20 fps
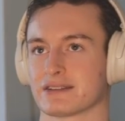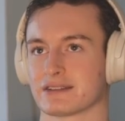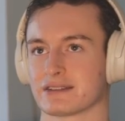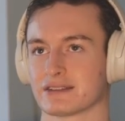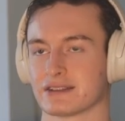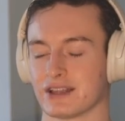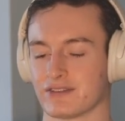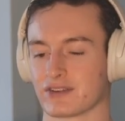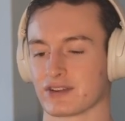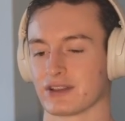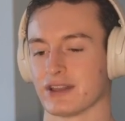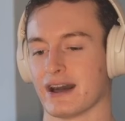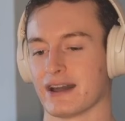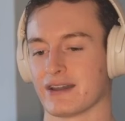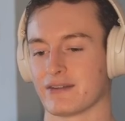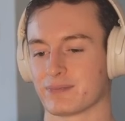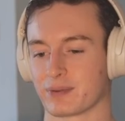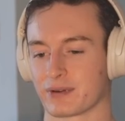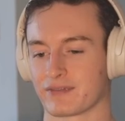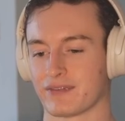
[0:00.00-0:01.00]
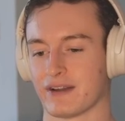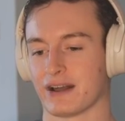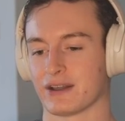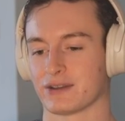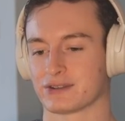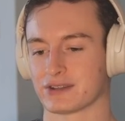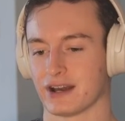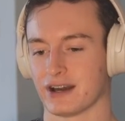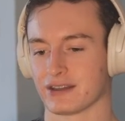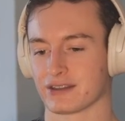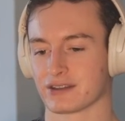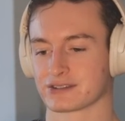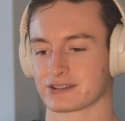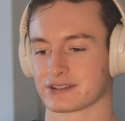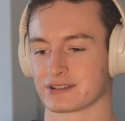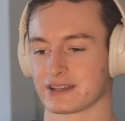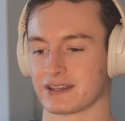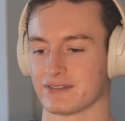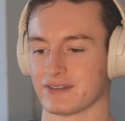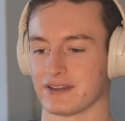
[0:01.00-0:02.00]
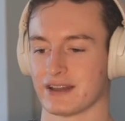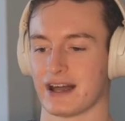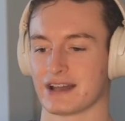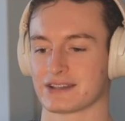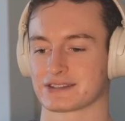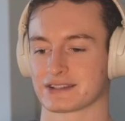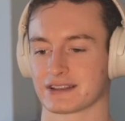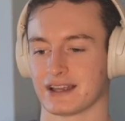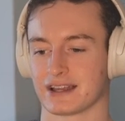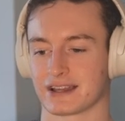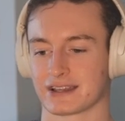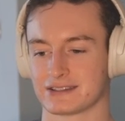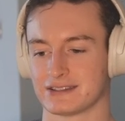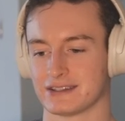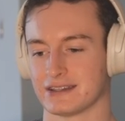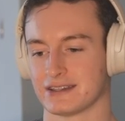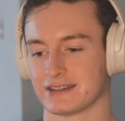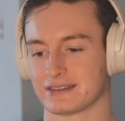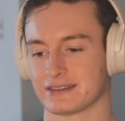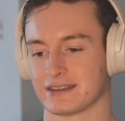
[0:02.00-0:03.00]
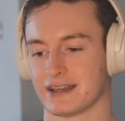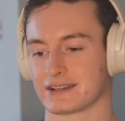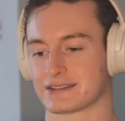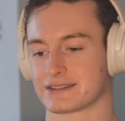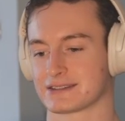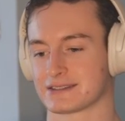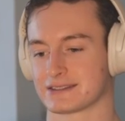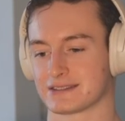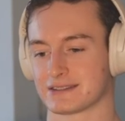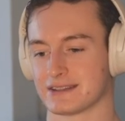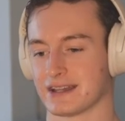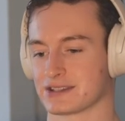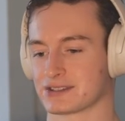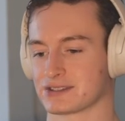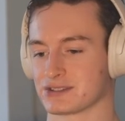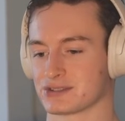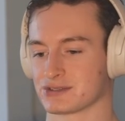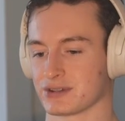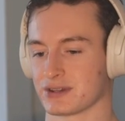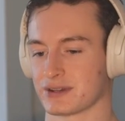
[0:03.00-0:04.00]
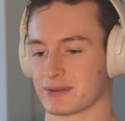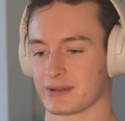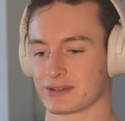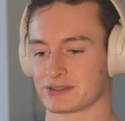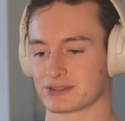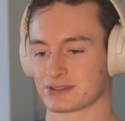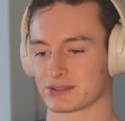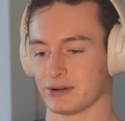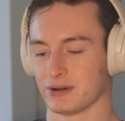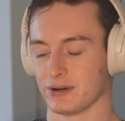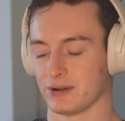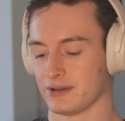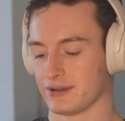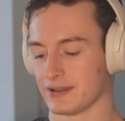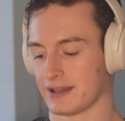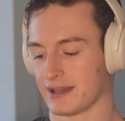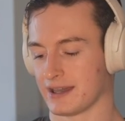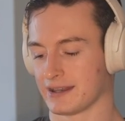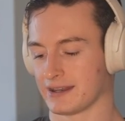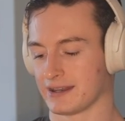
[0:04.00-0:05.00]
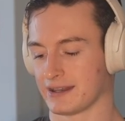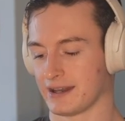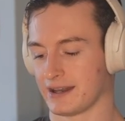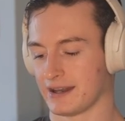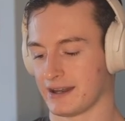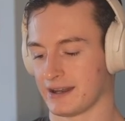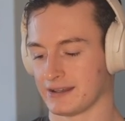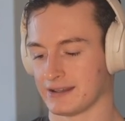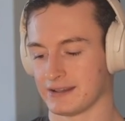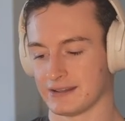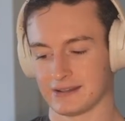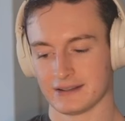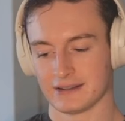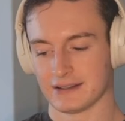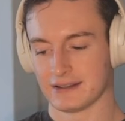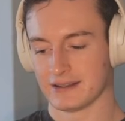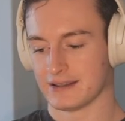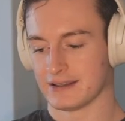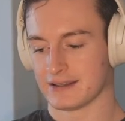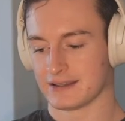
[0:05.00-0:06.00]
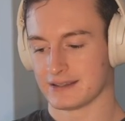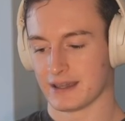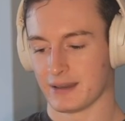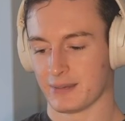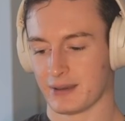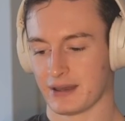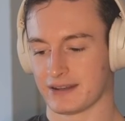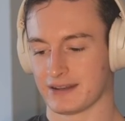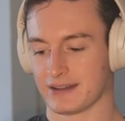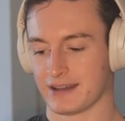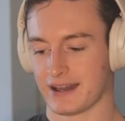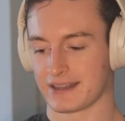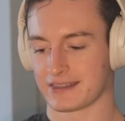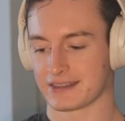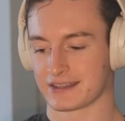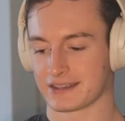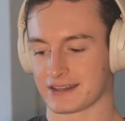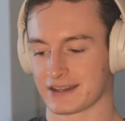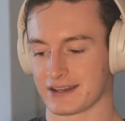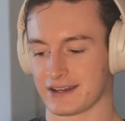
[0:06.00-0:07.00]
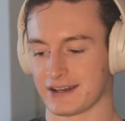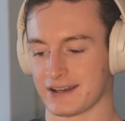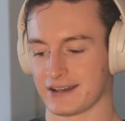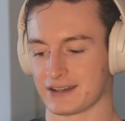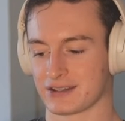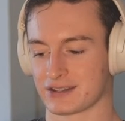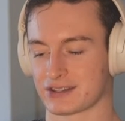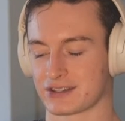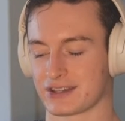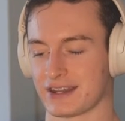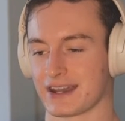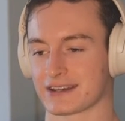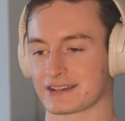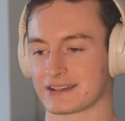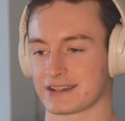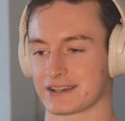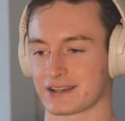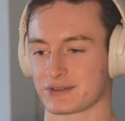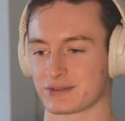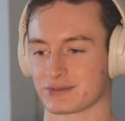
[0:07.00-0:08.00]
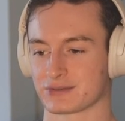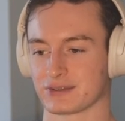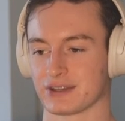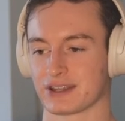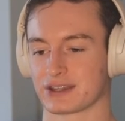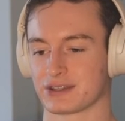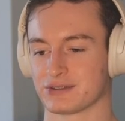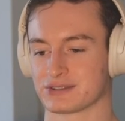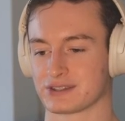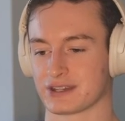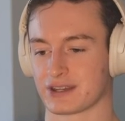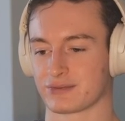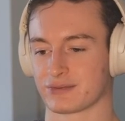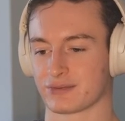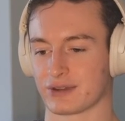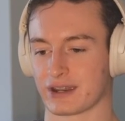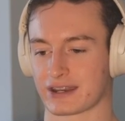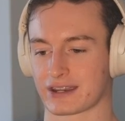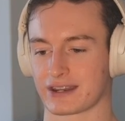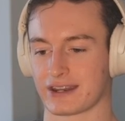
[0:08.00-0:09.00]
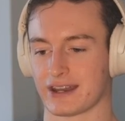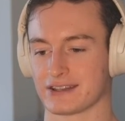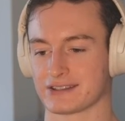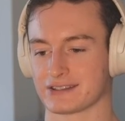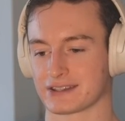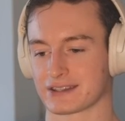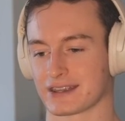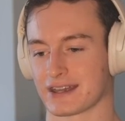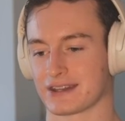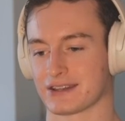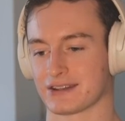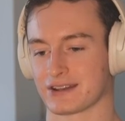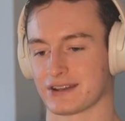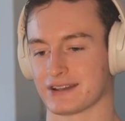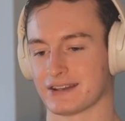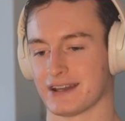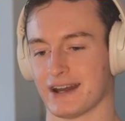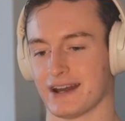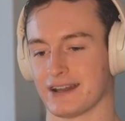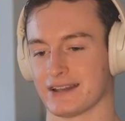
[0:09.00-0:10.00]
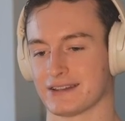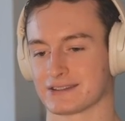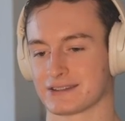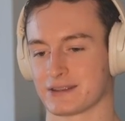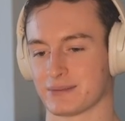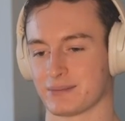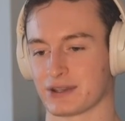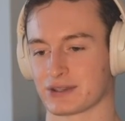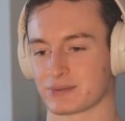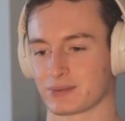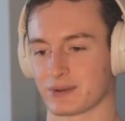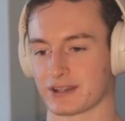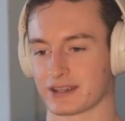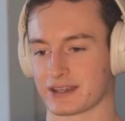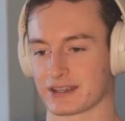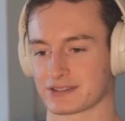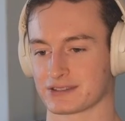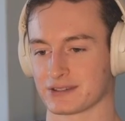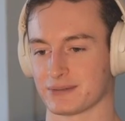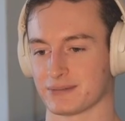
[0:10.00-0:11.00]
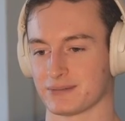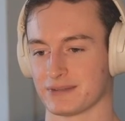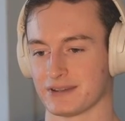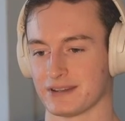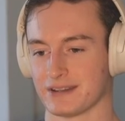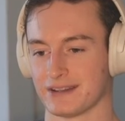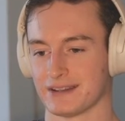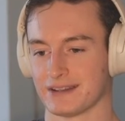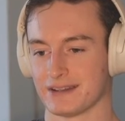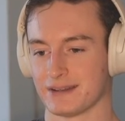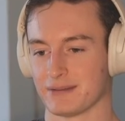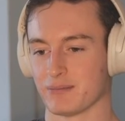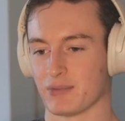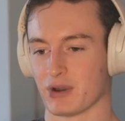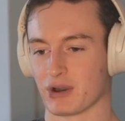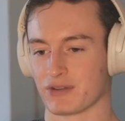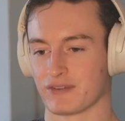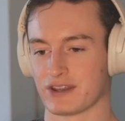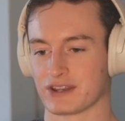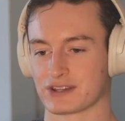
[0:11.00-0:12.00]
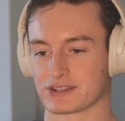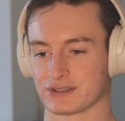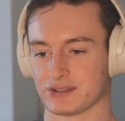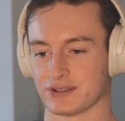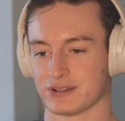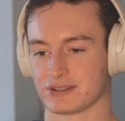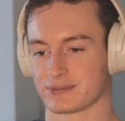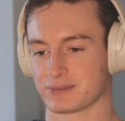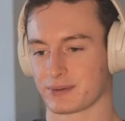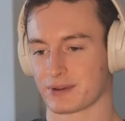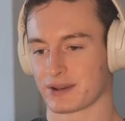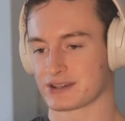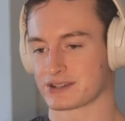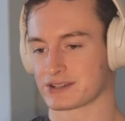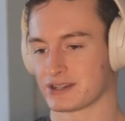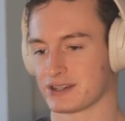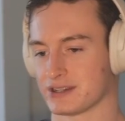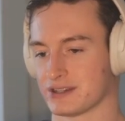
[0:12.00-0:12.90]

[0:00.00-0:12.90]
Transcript: live your life, bring value to others, and leave a lasting legacy. That's that's the dream. That's the goal. And uh, yeah, man, I think uh, connecting and like you said, recognizing that you're gonna die is the best way to get some motivational inspiration in